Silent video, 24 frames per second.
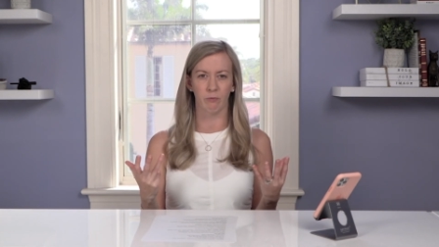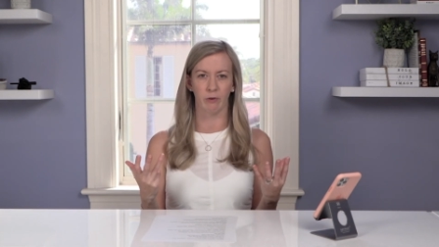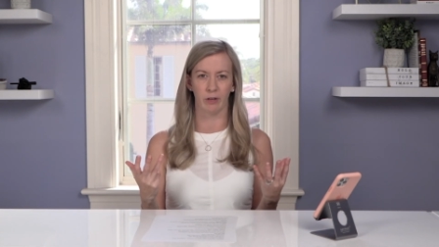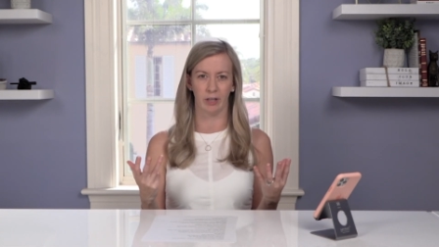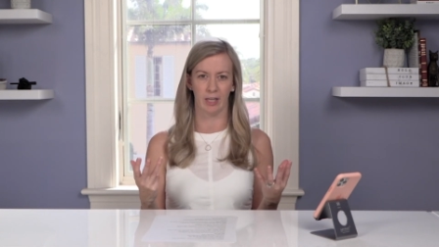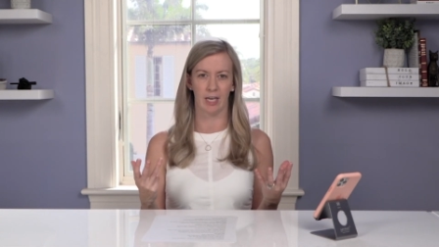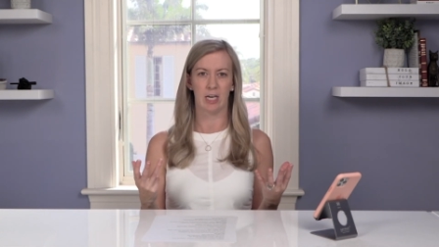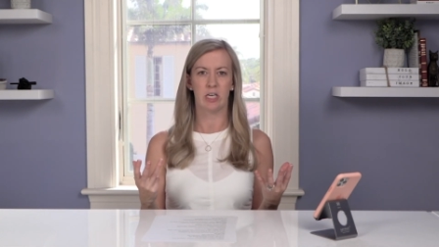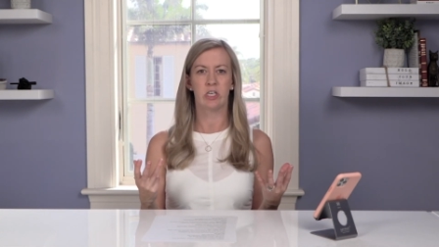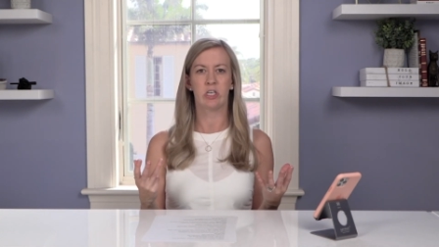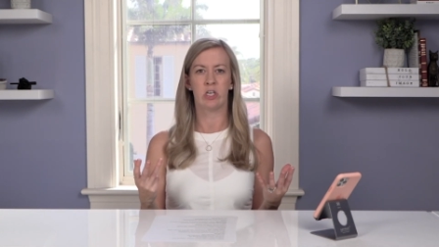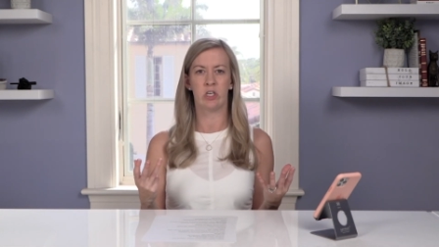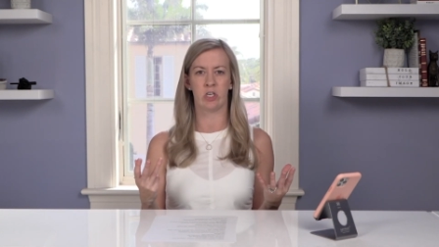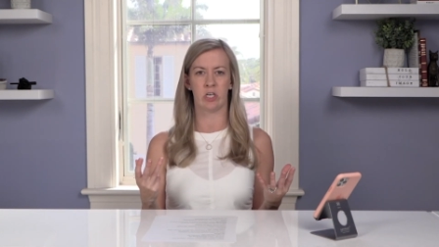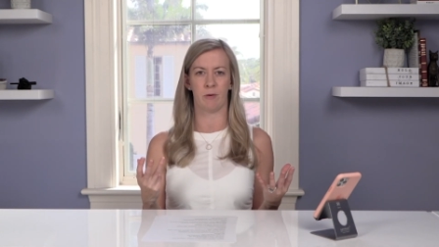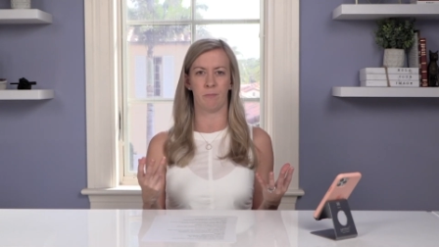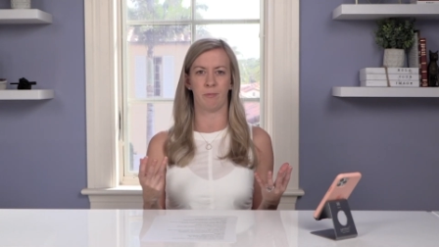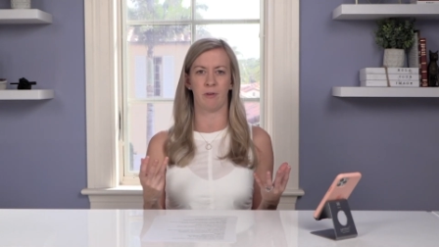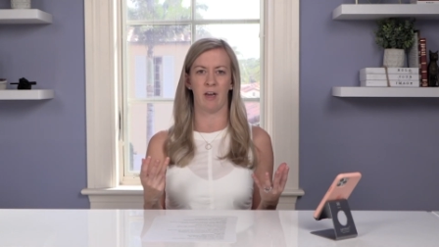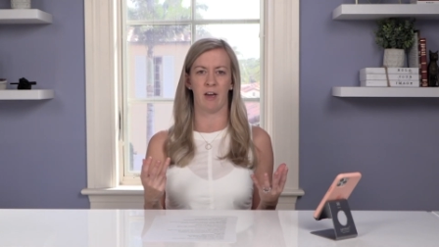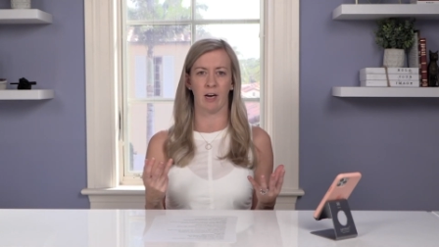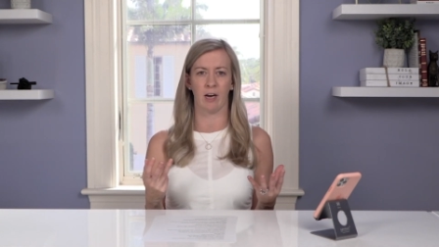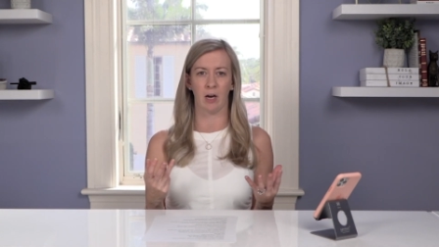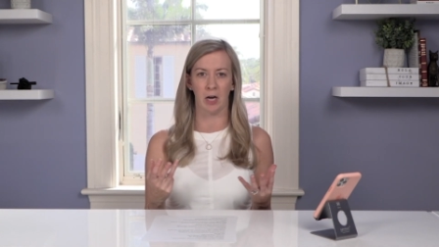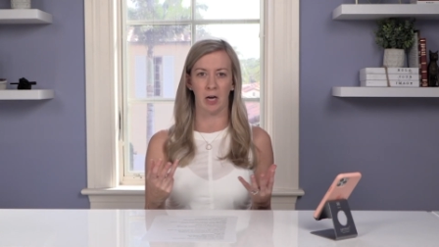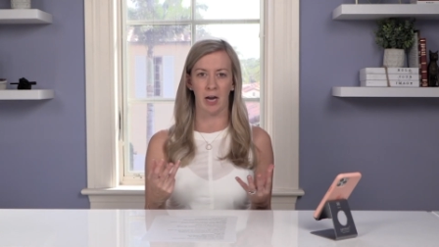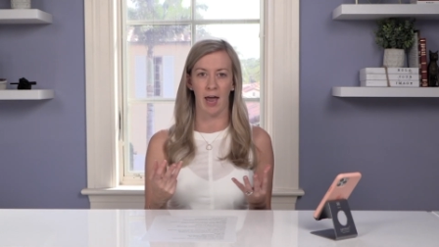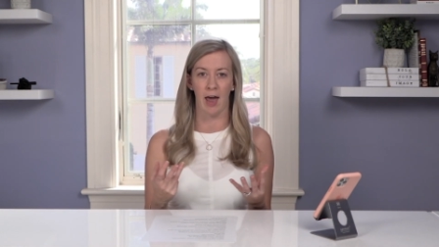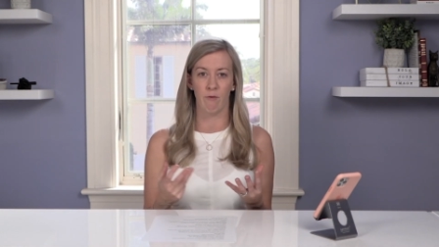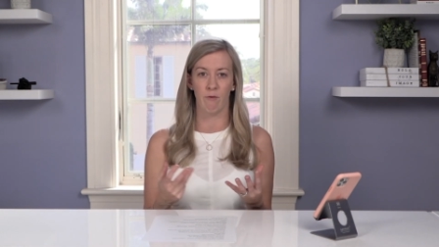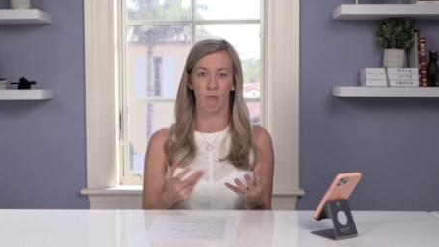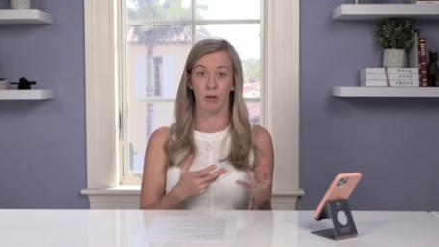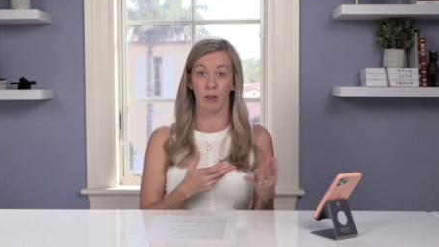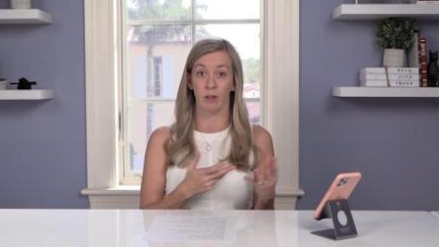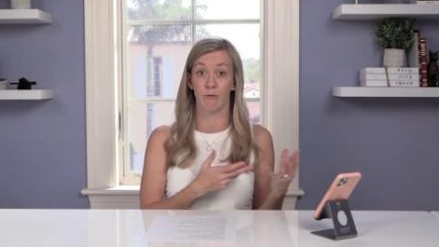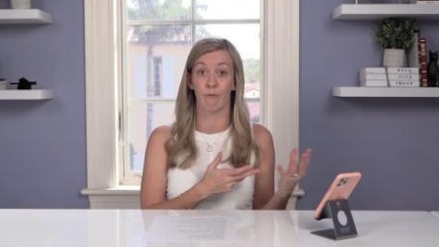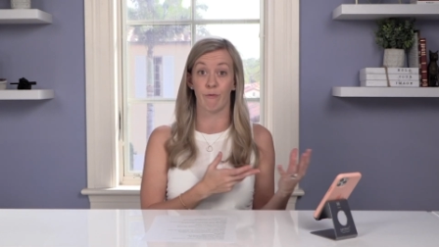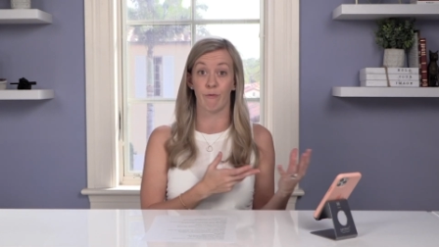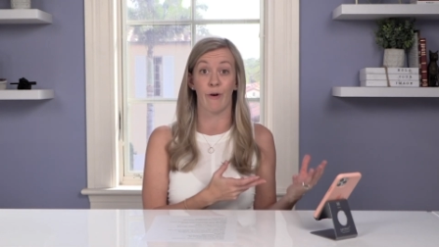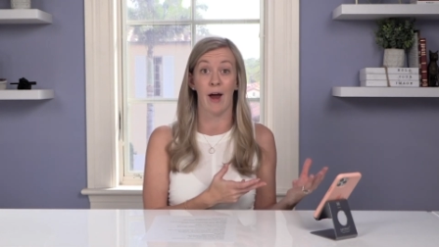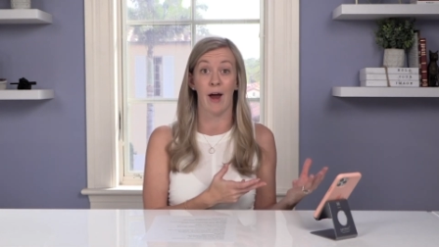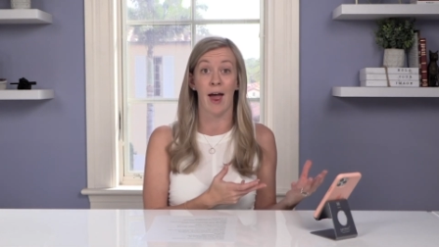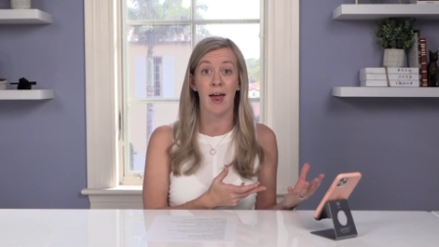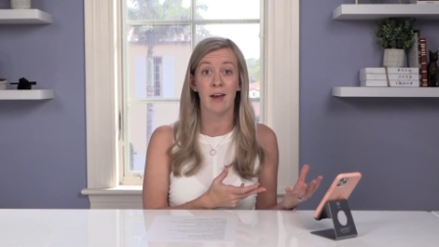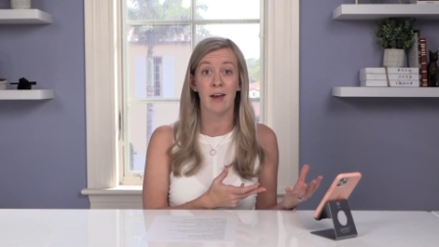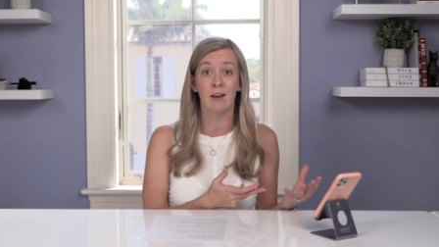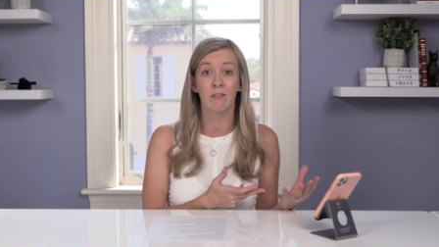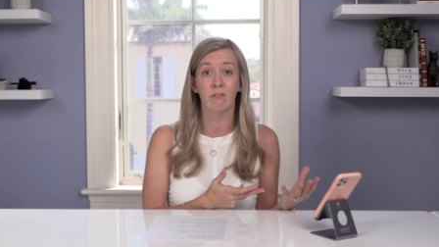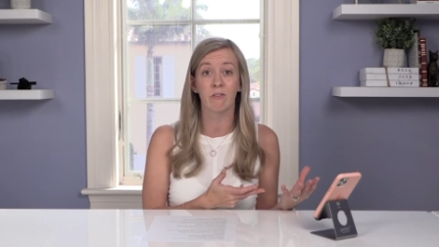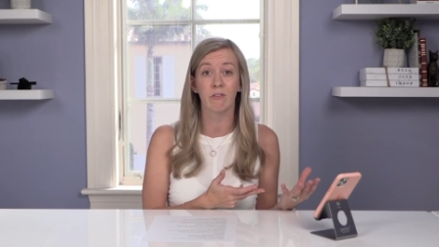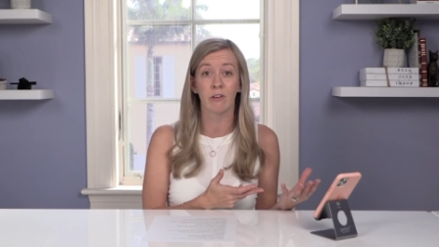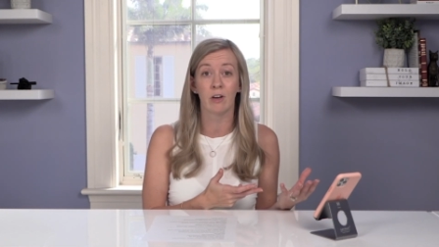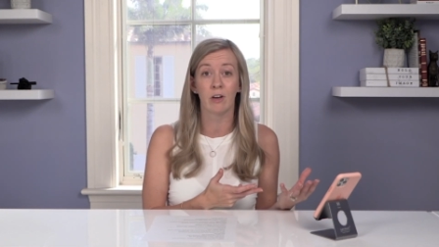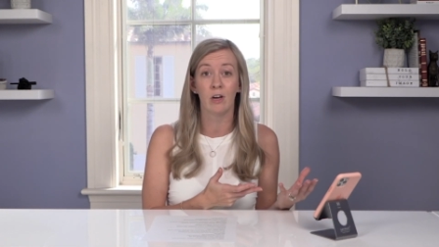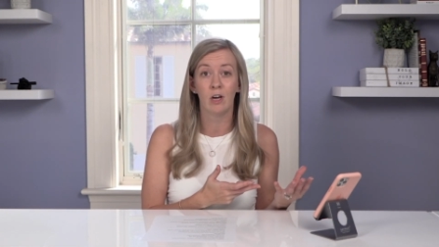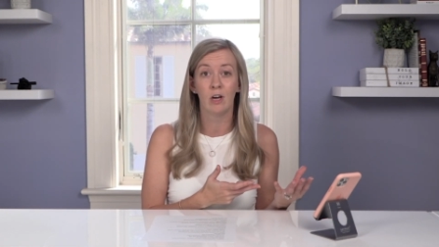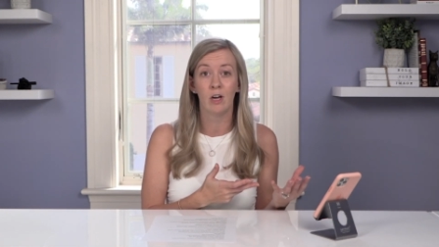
relationships I could have with friends,